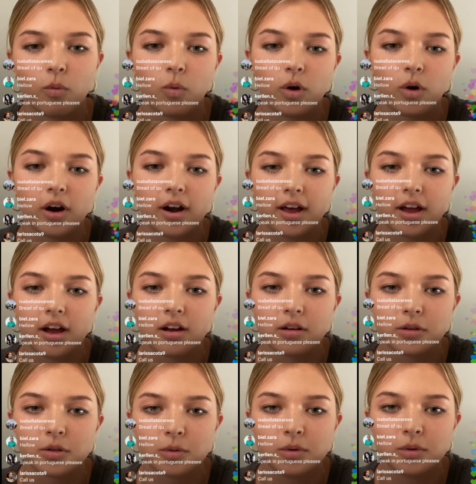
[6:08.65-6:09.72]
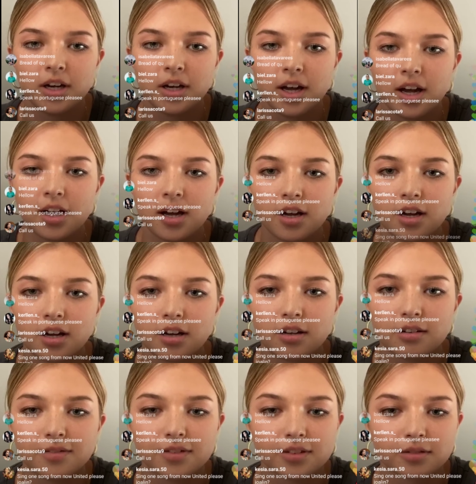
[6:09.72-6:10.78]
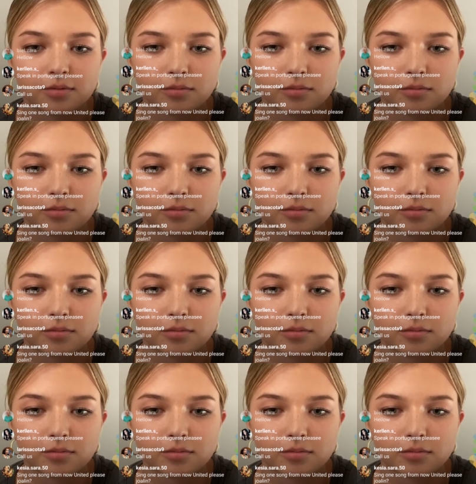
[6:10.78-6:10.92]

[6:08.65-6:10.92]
what else we have.